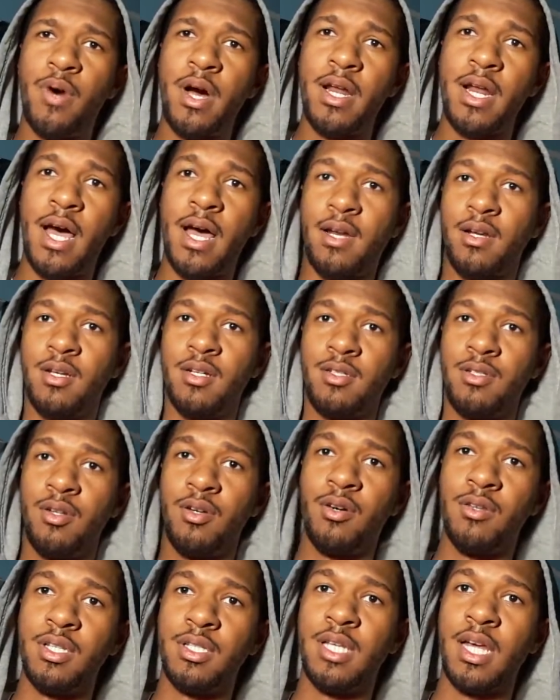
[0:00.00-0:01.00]
Why not? Because,
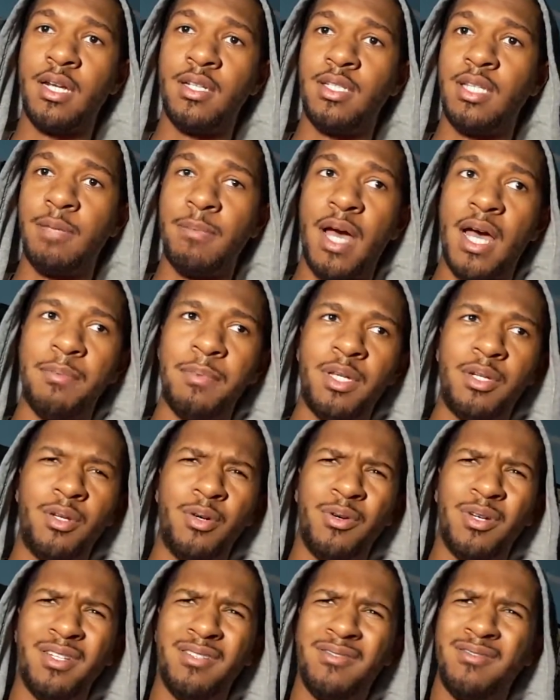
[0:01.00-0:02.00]
you know, the tennis team had me
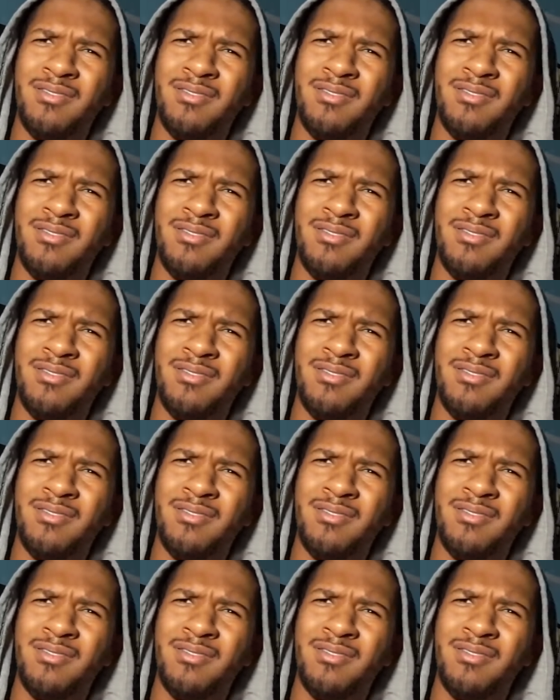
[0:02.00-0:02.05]
do it.